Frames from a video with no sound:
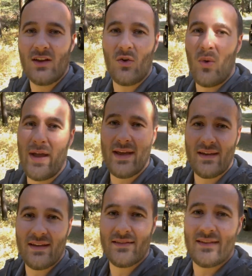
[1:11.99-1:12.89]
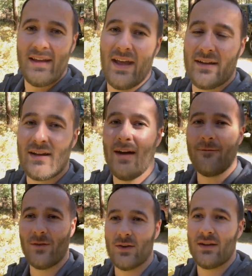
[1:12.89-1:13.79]
quietness, and
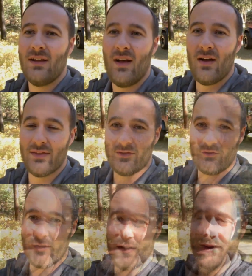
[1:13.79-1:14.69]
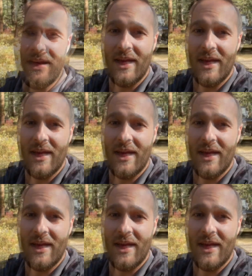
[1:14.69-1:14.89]
comfort on the streets.